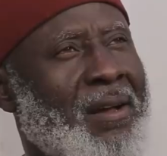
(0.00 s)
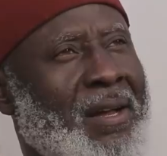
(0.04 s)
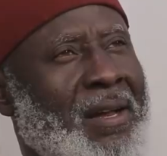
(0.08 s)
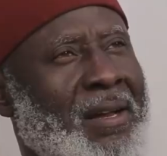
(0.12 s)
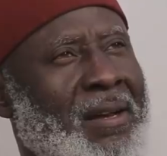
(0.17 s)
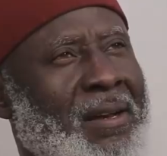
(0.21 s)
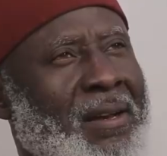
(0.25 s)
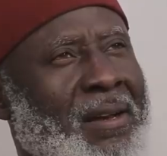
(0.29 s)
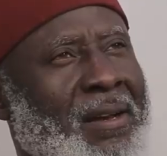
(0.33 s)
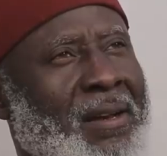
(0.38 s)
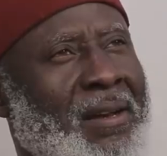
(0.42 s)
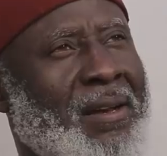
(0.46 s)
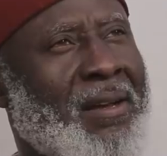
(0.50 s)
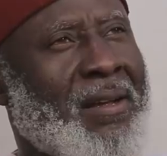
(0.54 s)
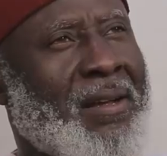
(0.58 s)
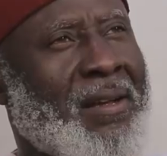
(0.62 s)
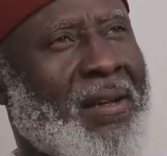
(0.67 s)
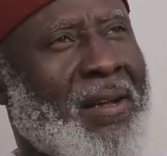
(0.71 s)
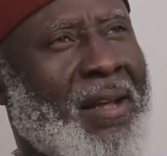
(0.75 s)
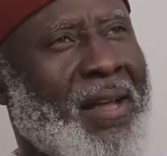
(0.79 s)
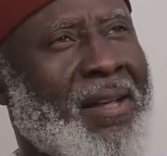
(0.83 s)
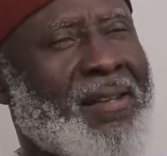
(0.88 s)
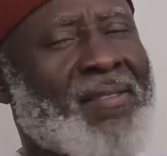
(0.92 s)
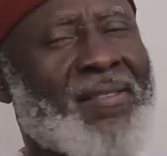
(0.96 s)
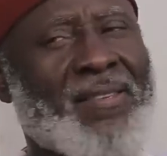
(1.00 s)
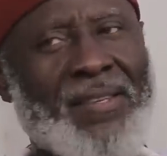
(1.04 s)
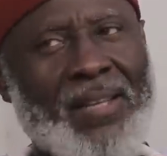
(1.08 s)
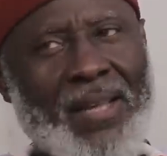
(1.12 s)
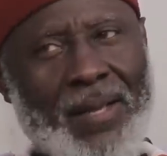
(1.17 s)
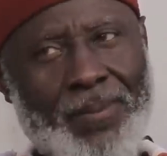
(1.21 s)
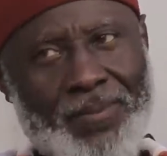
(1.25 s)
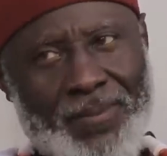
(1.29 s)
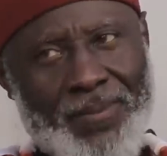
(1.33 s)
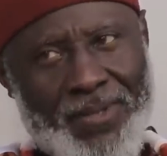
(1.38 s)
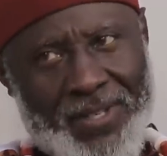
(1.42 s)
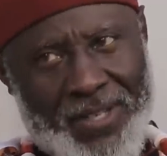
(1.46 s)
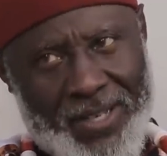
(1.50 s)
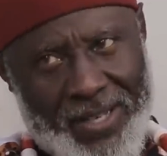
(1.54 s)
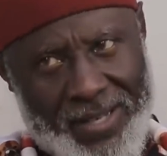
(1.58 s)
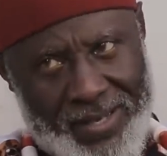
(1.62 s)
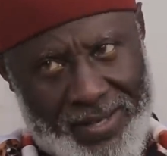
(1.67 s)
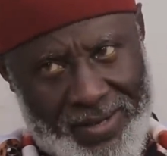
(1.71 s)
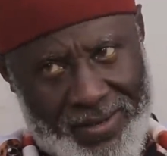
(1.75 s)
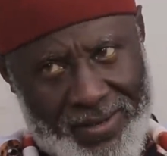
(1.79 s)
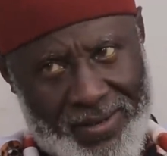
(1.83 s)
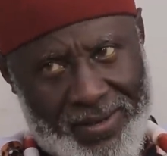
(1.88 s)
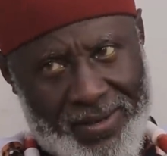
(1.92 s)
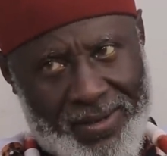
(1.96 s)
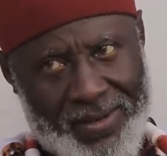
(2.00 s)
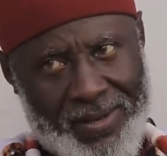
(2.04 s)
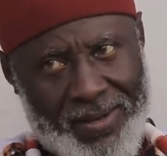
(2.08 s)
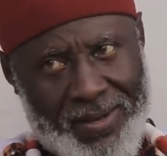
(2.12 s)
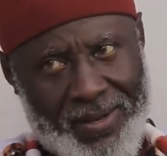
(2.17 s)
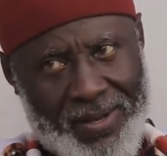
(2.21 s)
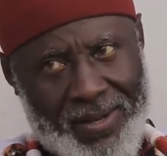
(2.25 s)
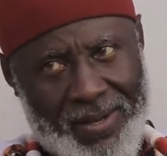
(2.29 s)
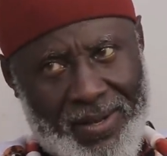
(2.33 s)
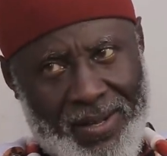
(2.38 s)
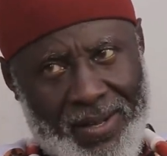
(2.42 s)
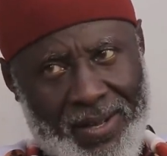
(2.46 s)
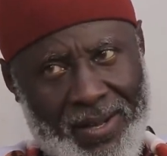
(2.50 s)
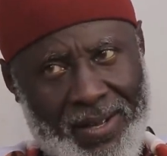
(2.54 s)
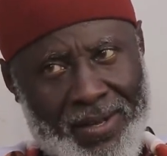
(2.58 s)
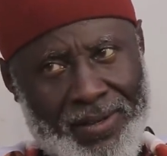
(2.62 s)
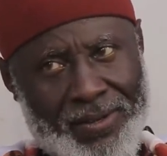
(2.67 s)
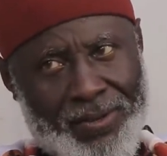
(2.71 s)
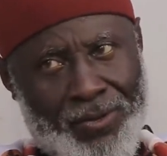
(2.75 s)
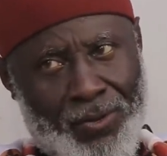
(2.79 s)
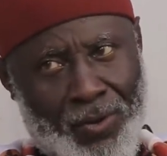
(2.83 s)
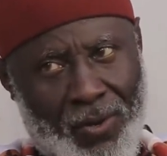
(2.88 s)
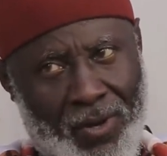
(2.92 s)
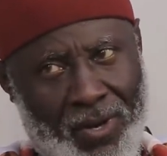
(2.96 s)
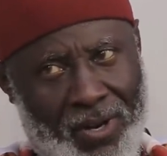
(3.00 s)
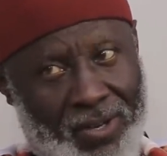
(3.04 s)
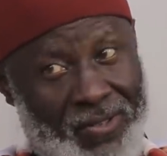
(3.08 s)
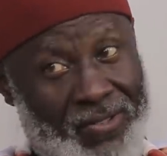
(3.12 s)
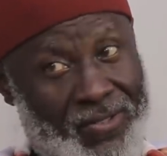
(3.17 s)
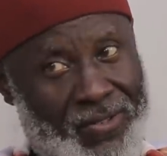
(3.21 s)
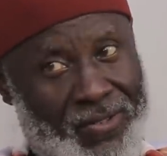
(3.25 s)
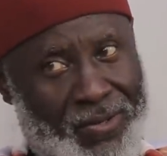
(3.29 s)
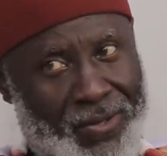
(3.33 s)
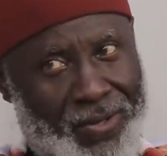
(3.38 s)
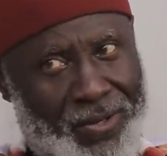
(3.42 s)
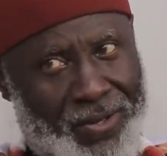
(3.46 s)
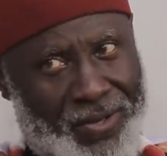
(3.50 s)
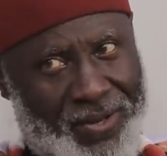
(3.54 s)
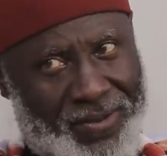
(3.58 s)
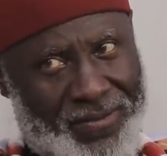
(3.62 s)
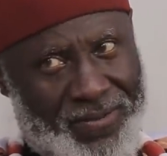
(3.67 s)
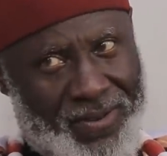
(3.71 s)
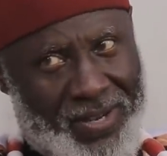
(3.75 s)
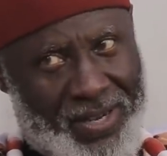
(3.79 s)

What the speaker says: And I stepped in and took custody of